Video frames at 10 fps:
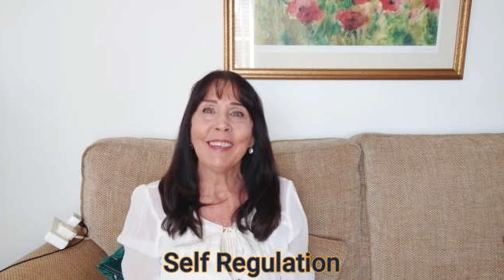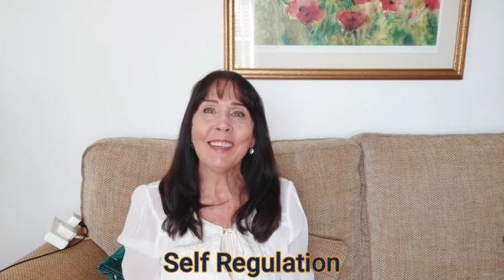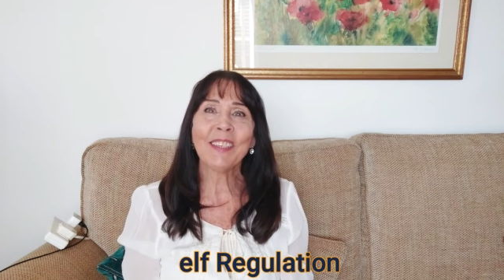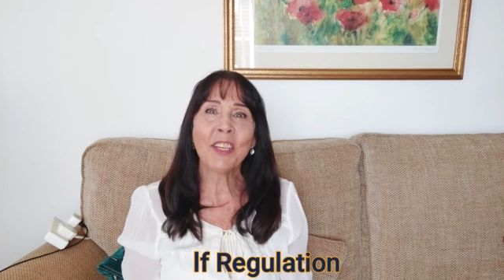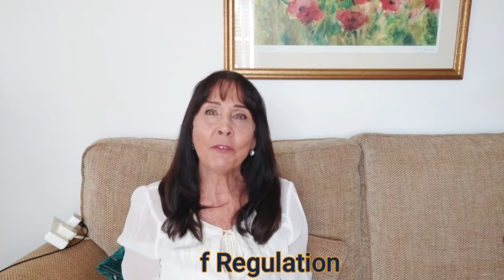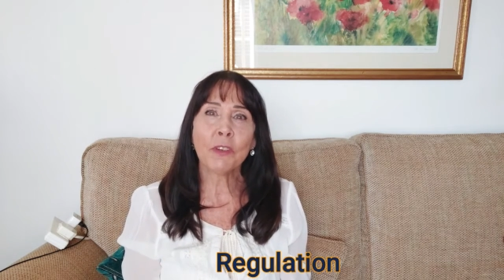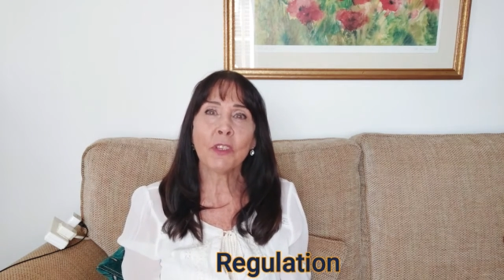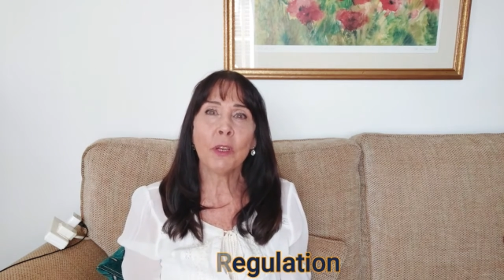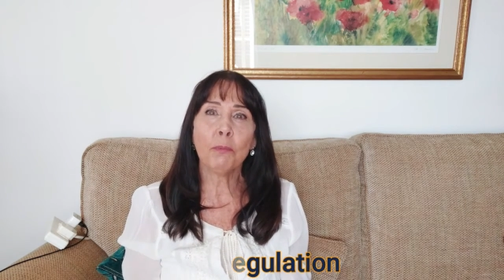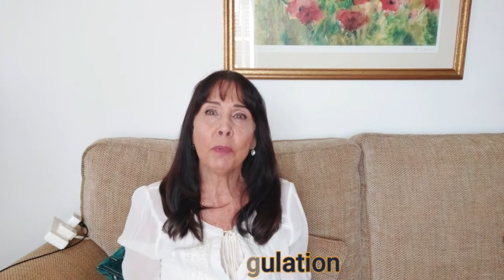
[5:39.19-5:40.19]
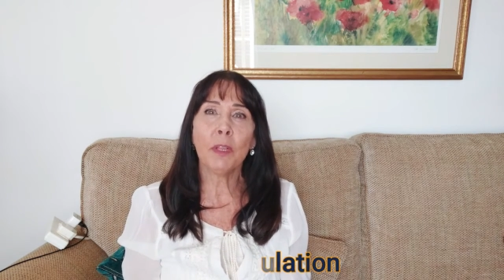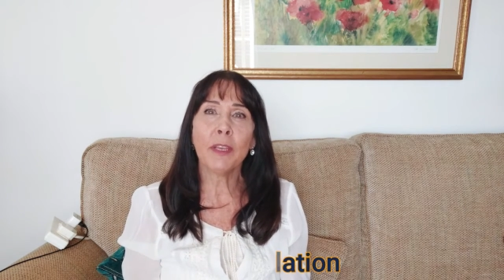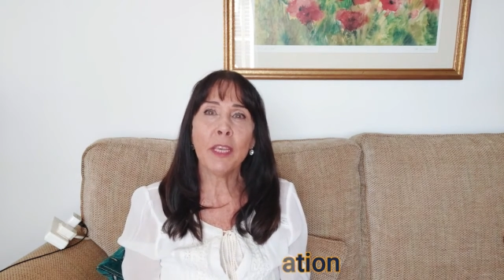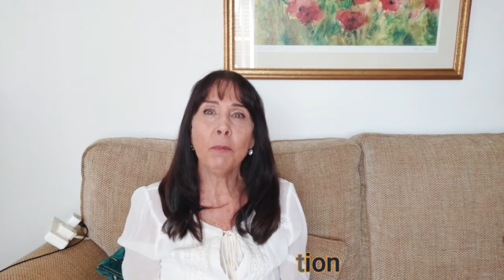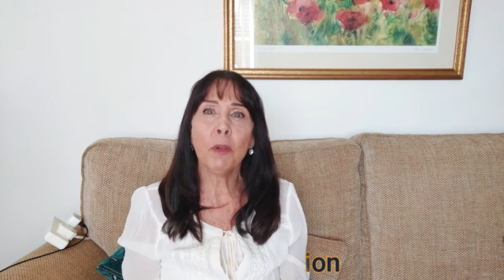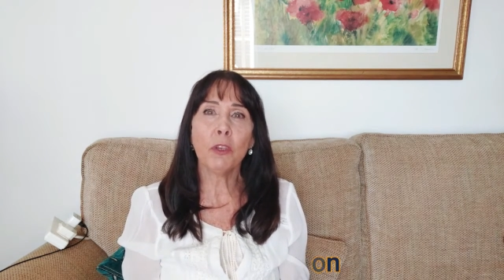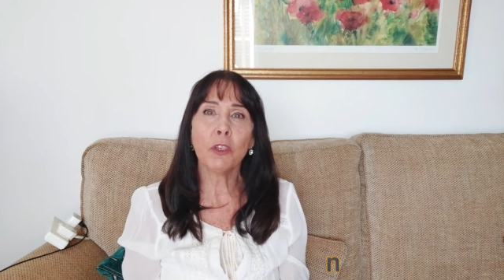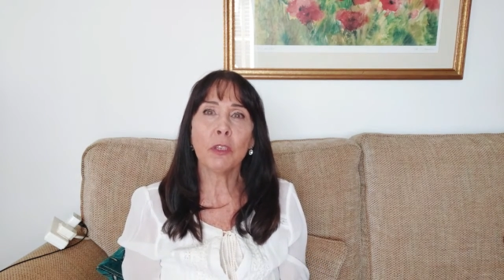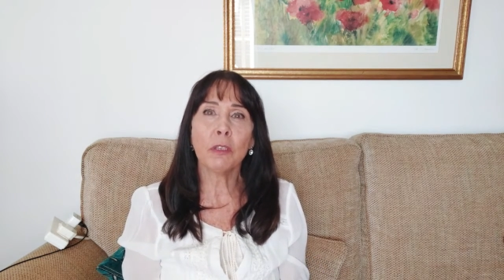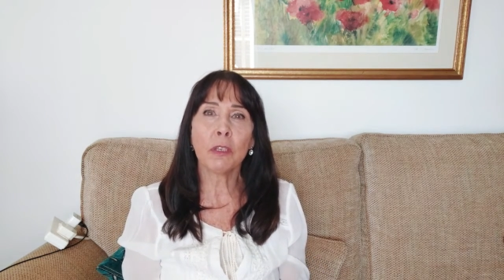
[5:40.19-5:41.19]
Let's take, for example, a key
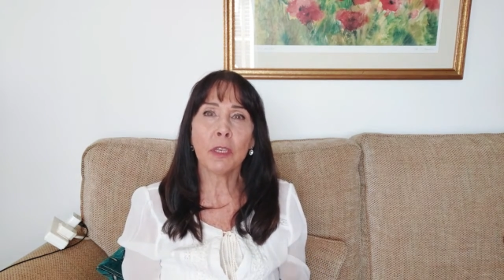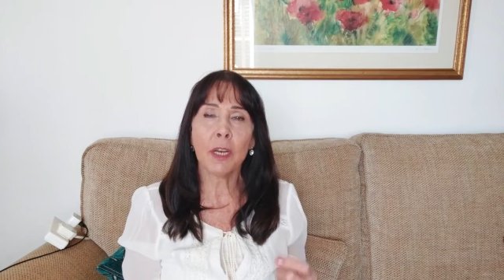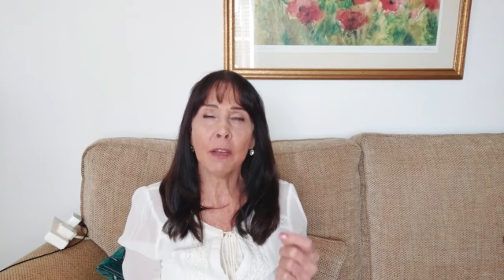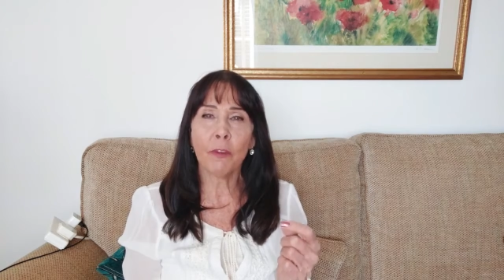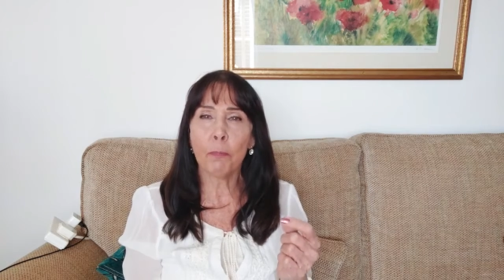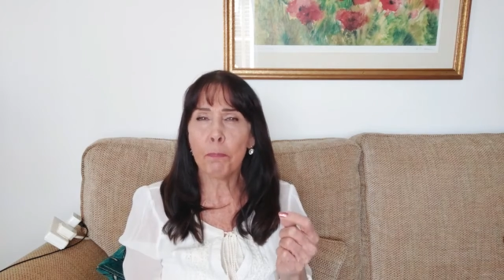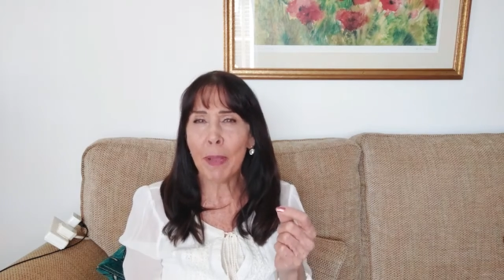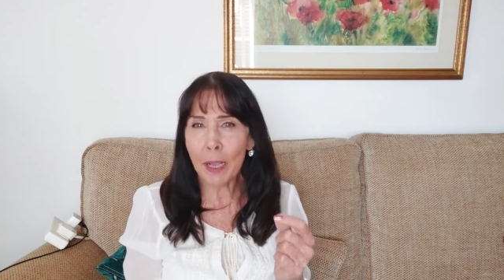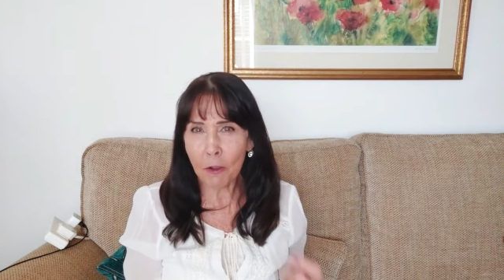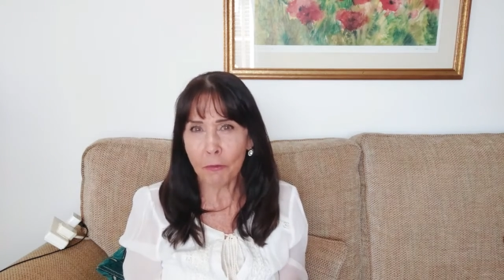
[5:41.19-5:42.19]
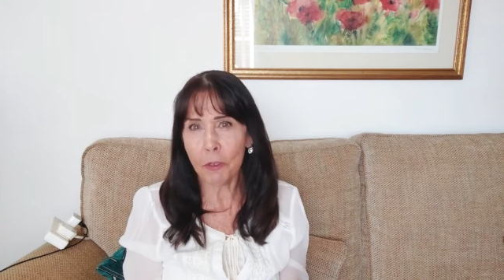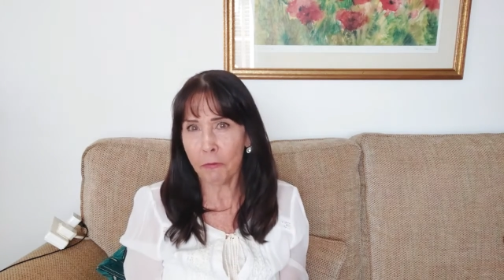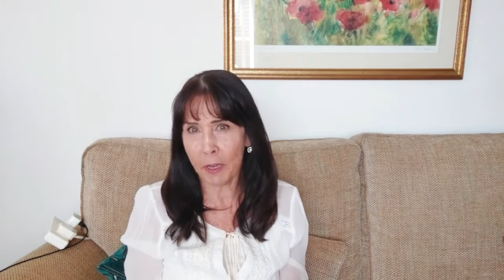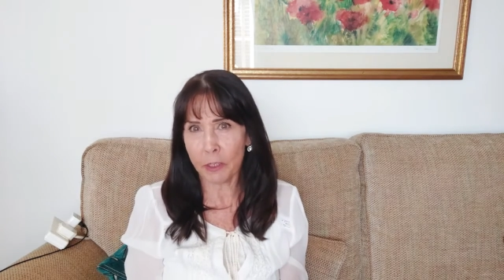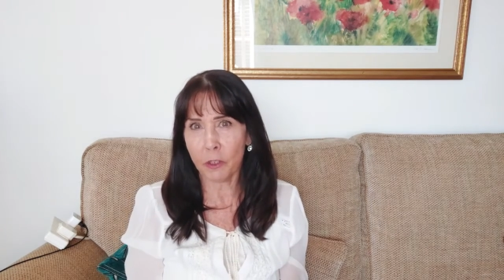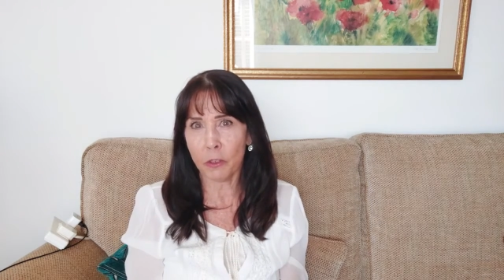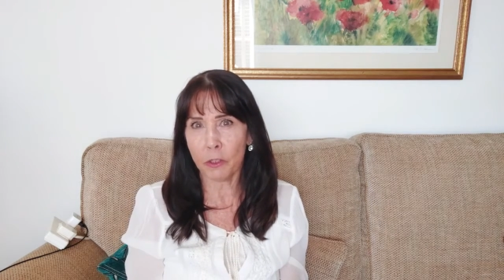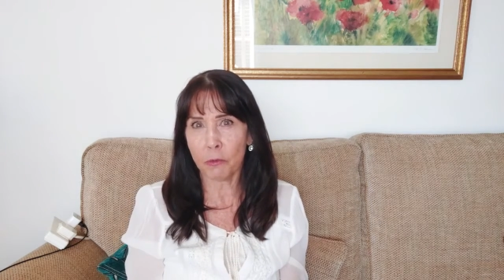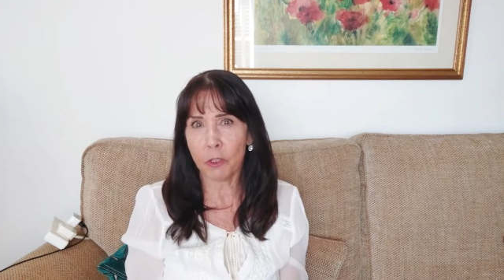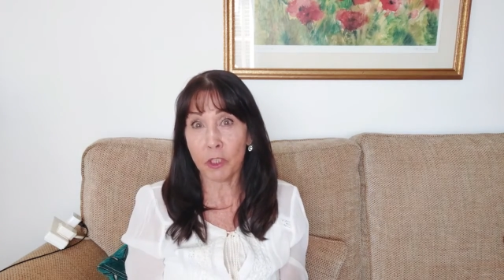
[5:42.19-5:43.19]
emotion that can have a powerful effect on
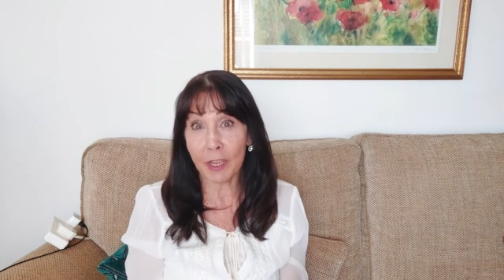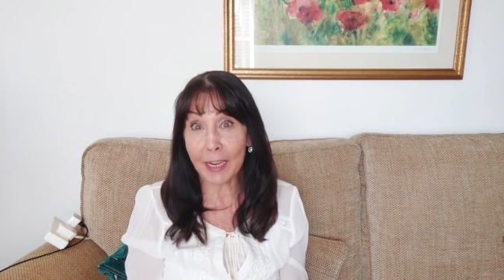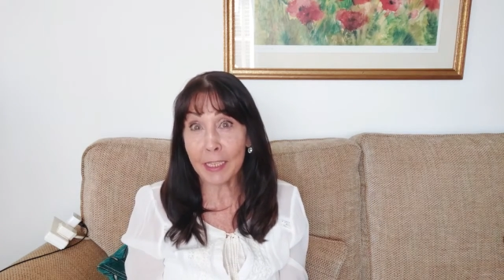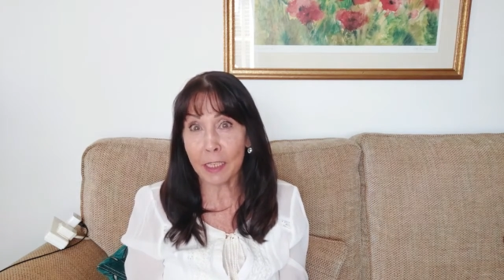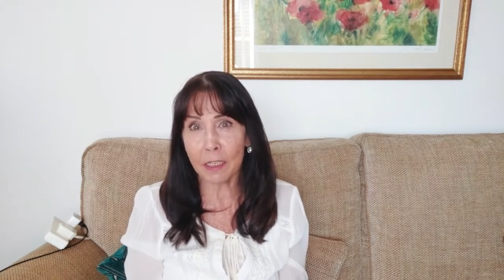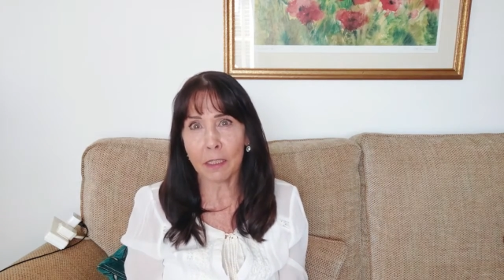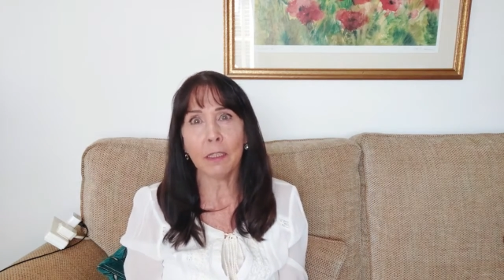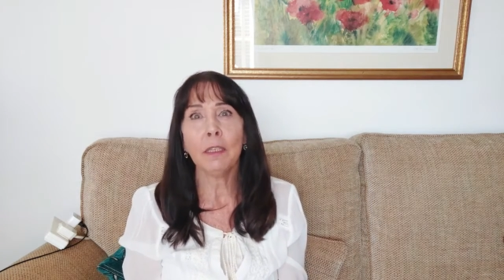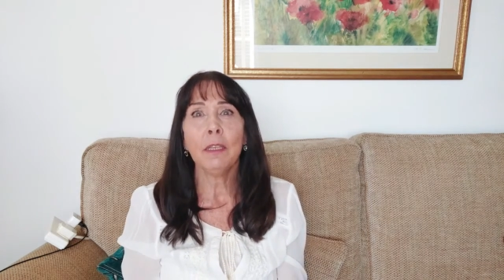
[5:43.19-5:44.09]
us, which is anger.